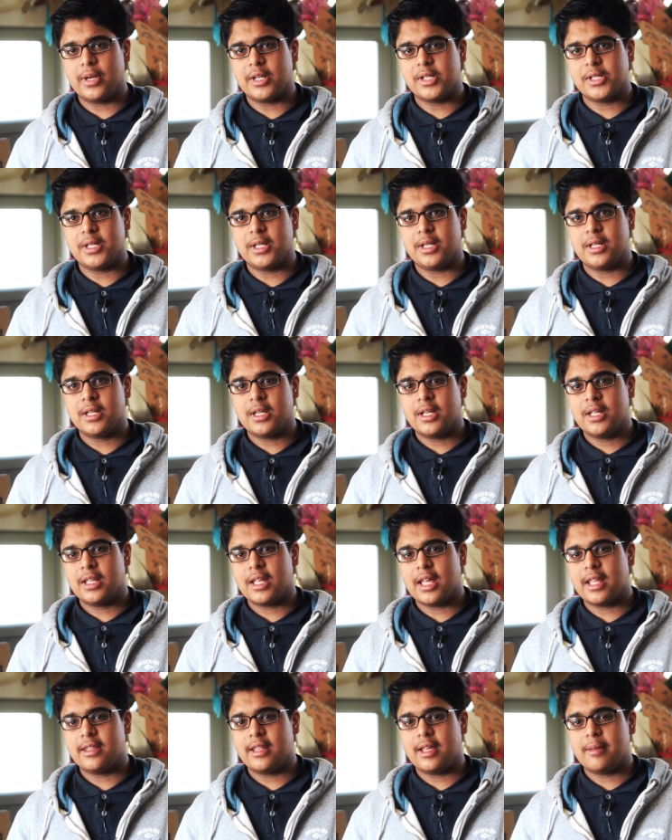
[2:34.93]
actually
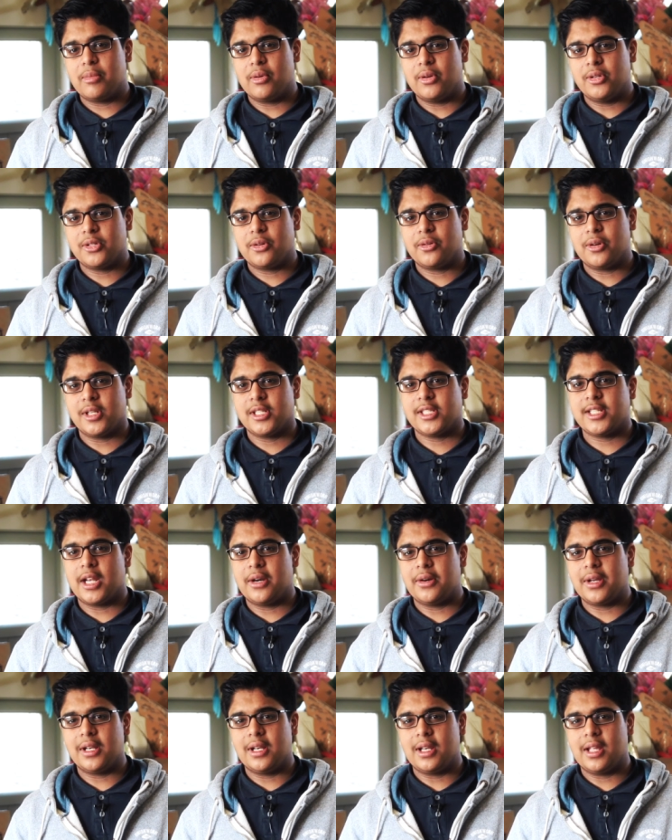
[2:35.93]
get their point across
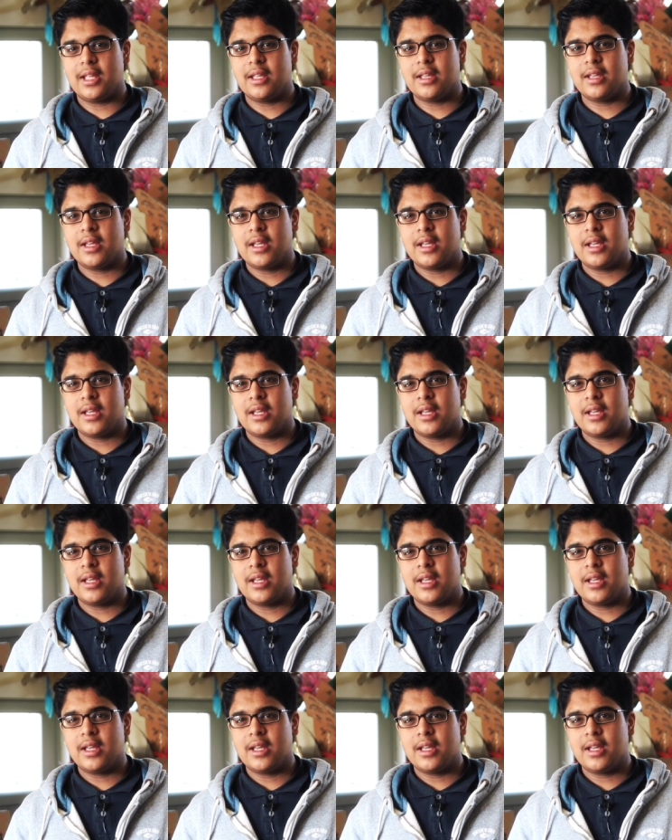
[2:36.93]
directly.